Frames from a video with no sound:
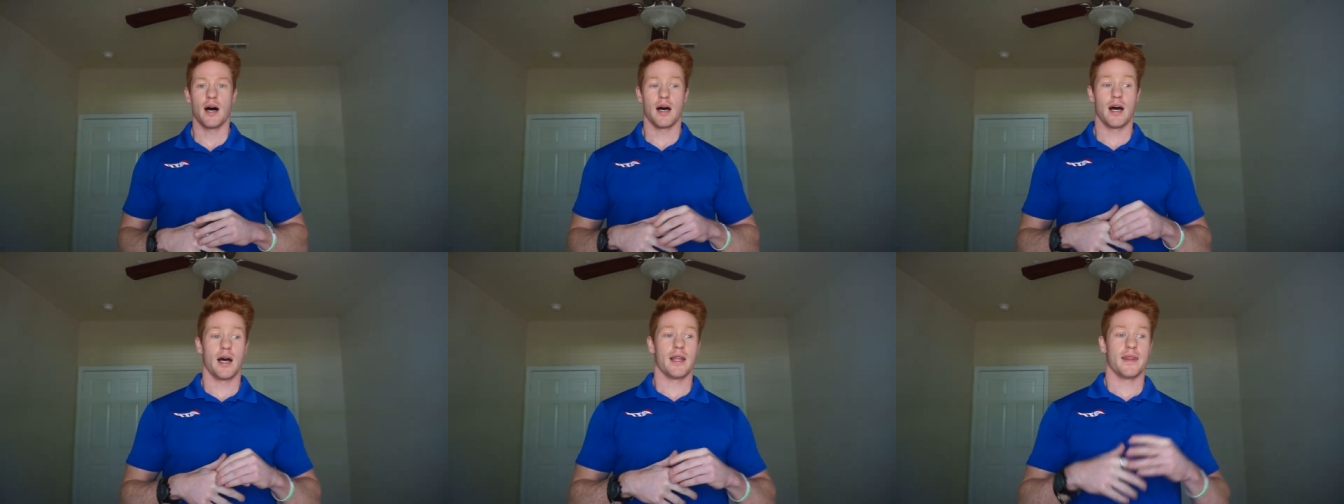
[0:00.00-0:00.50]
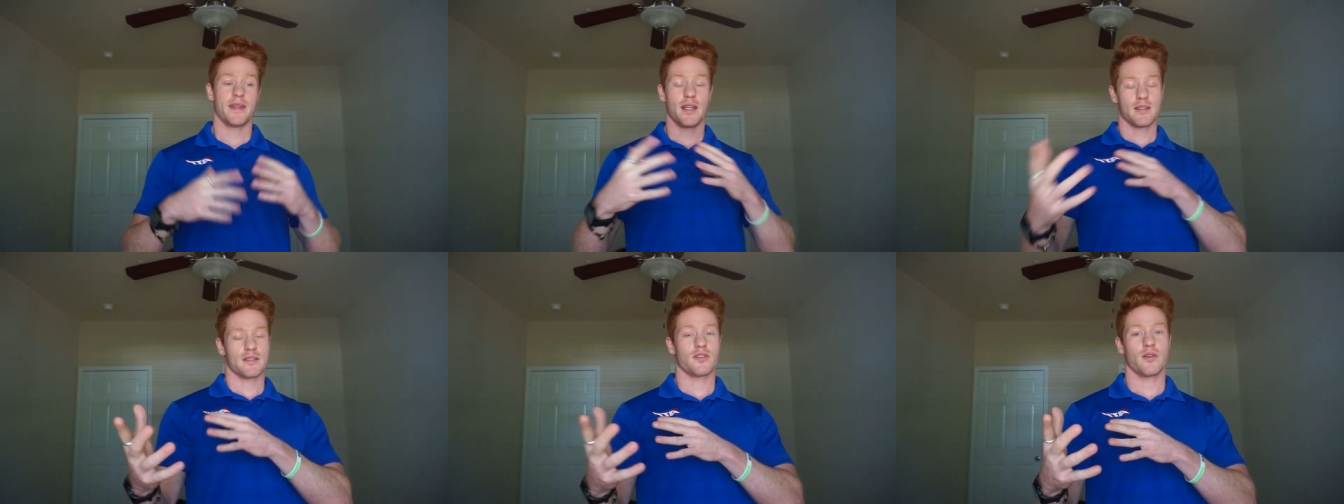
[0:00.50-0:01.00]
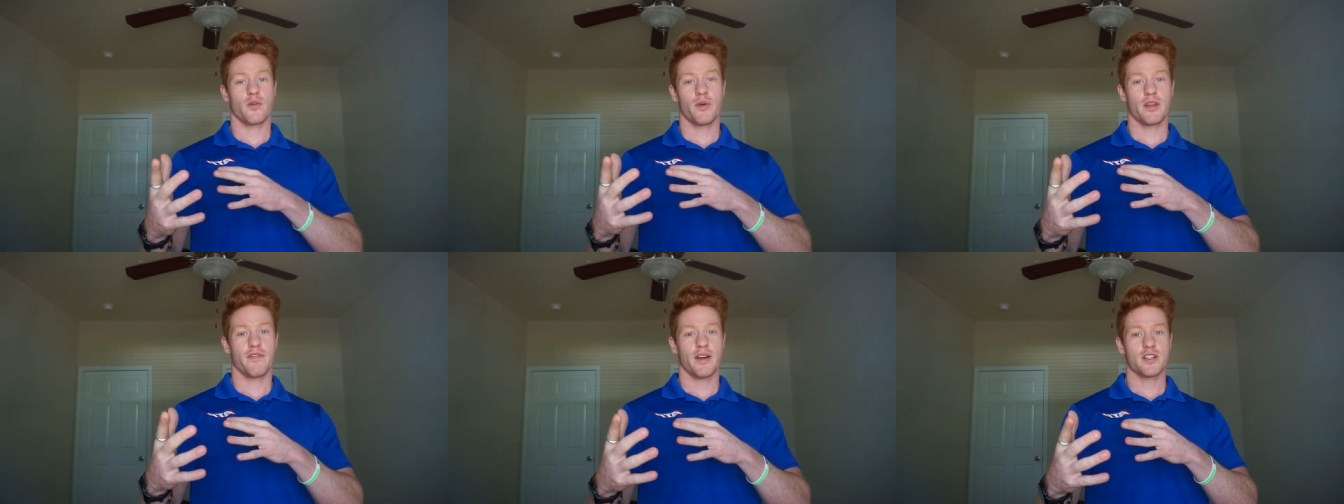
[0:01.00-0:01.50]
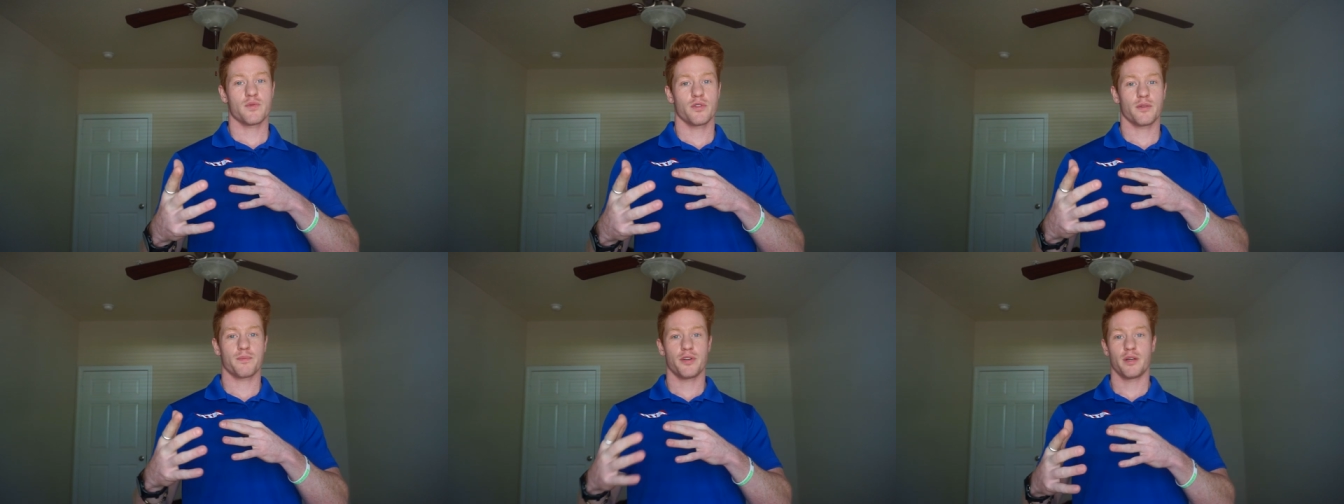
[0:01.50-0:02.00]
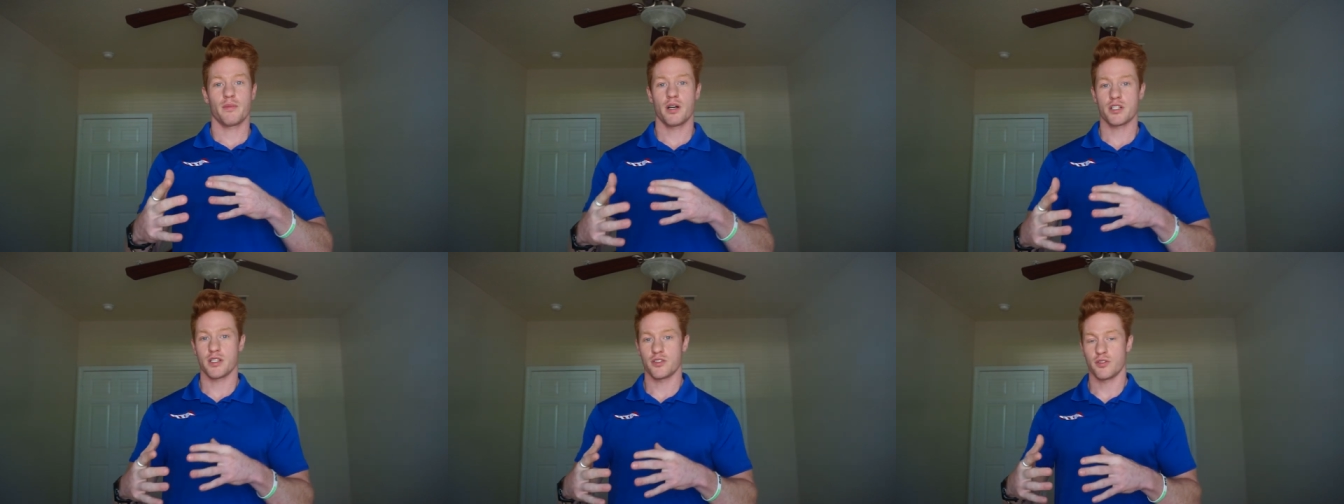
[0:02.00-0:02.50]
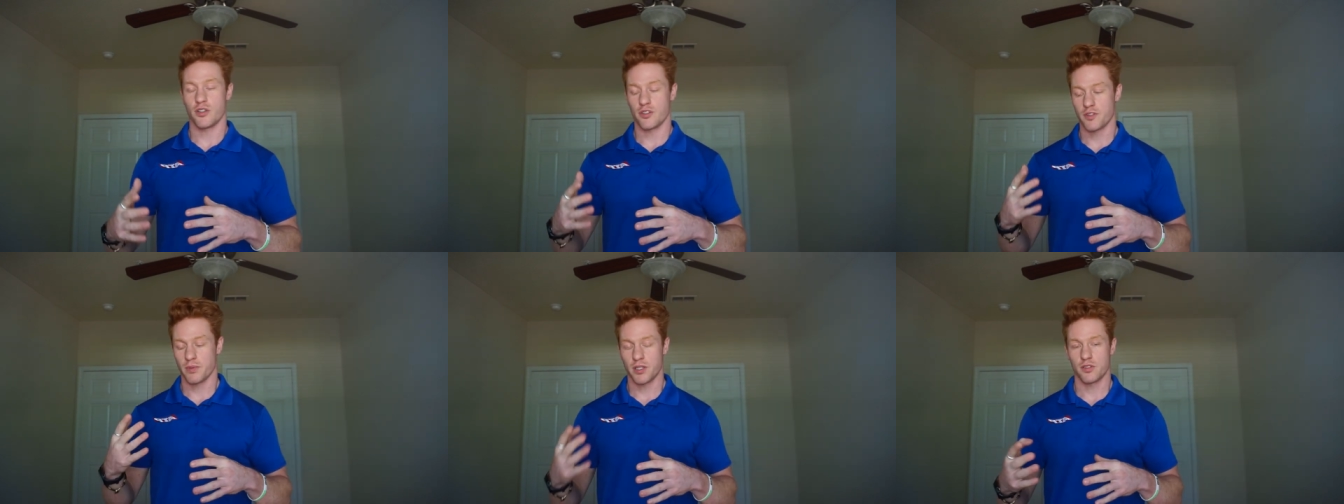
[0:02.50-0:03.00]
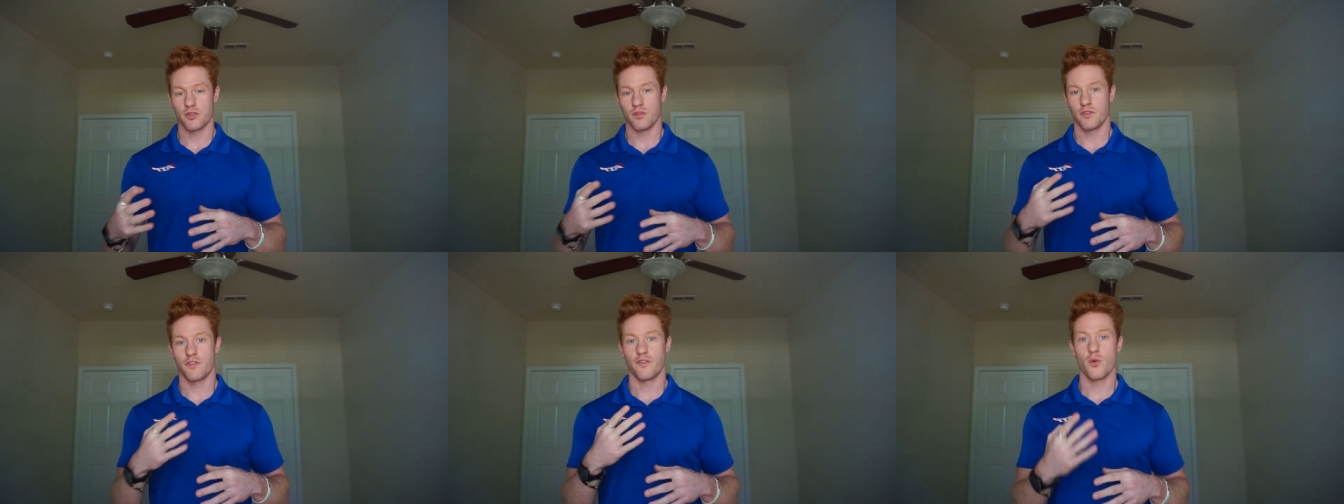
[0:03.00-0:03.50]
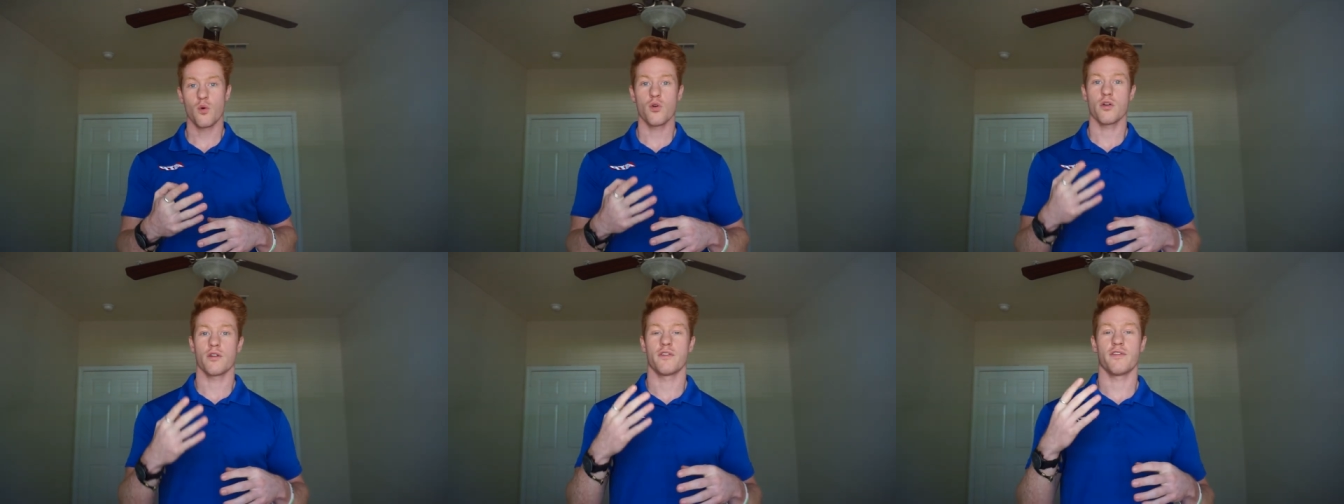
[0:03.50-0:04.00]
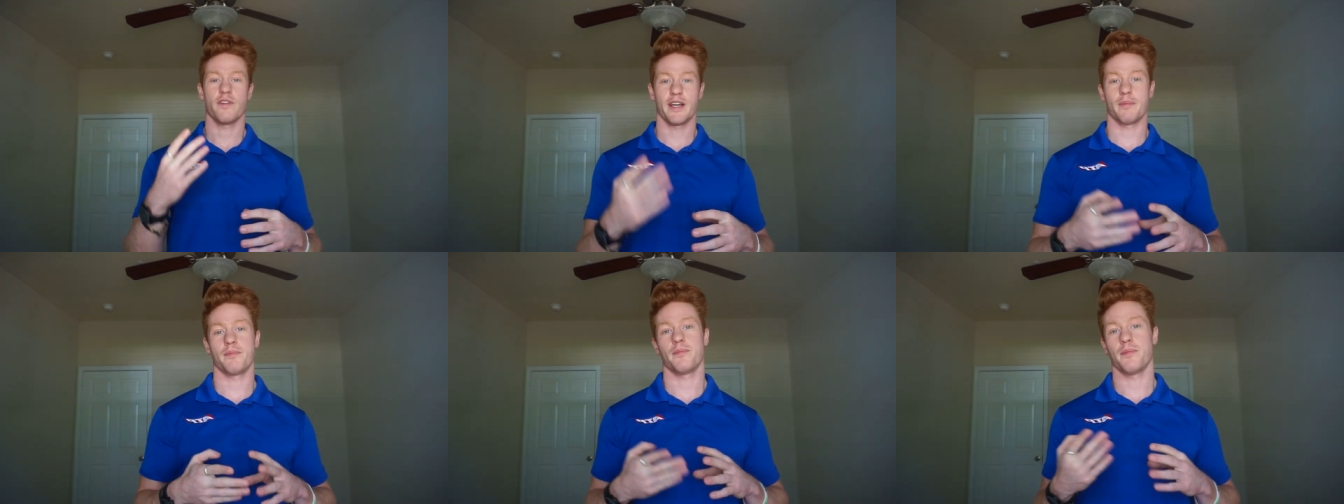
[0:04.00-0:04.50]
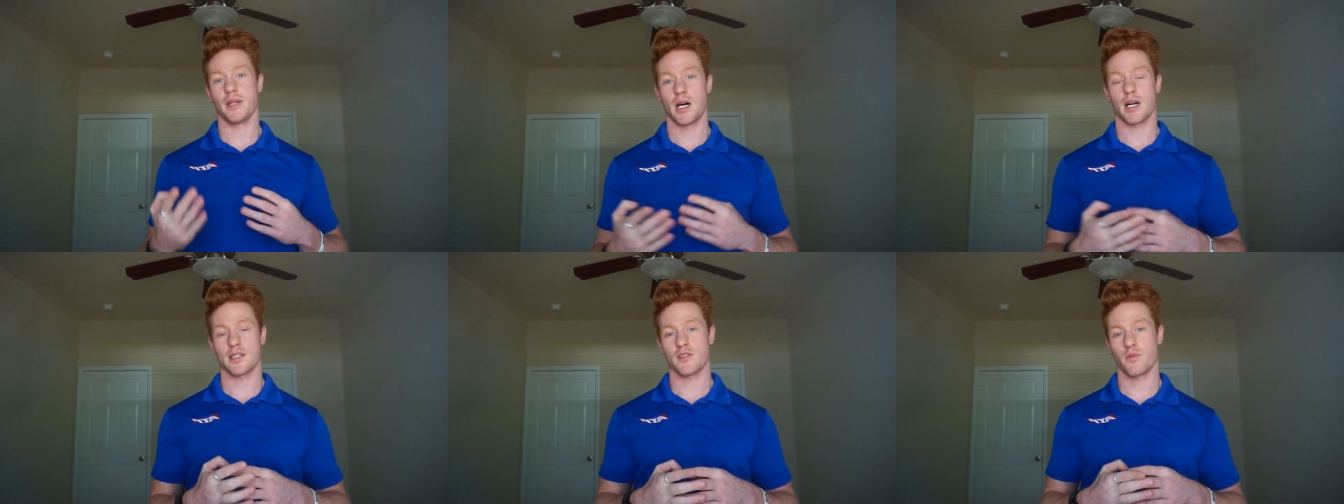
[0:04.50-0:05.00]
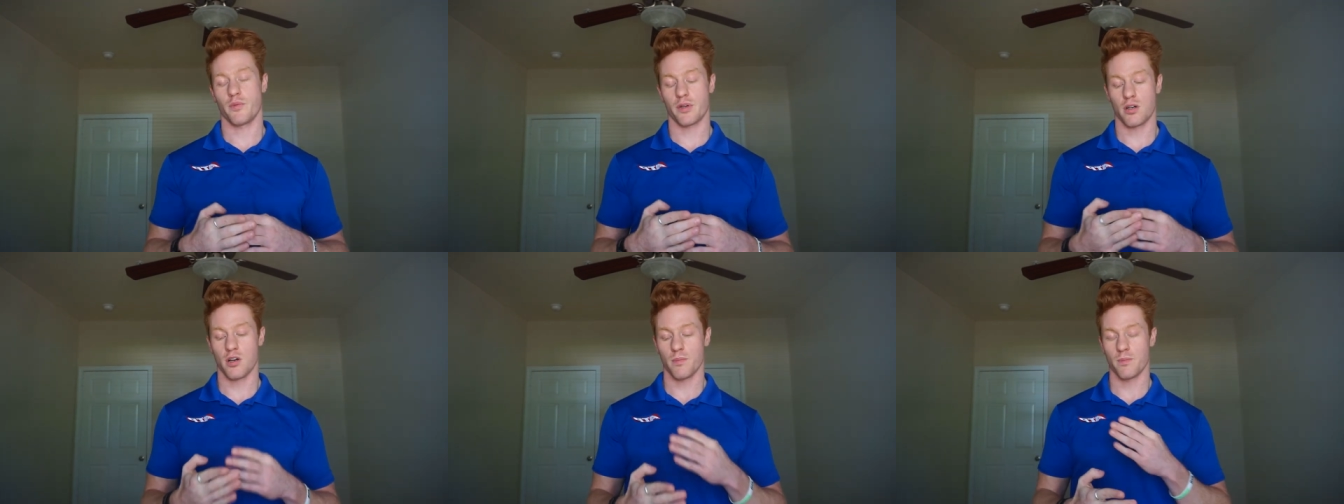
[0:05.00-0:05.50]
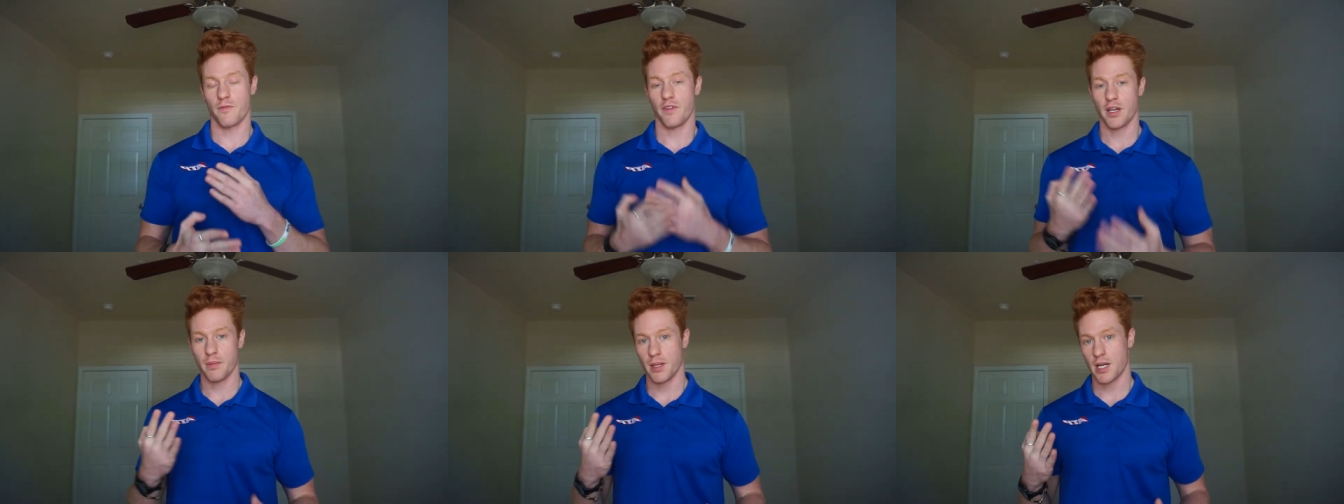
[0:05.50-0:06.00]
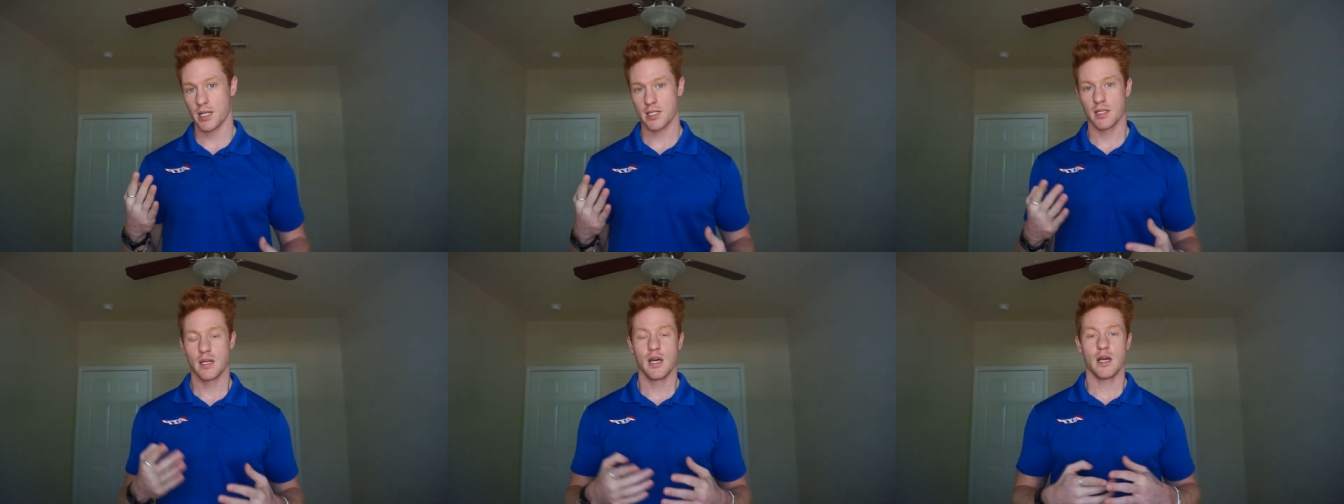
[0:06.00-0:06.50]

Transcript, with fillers: Uh, and then, so the way the flights work pretty much is they're split into four flight blocks. That's what we call them, flight blocks.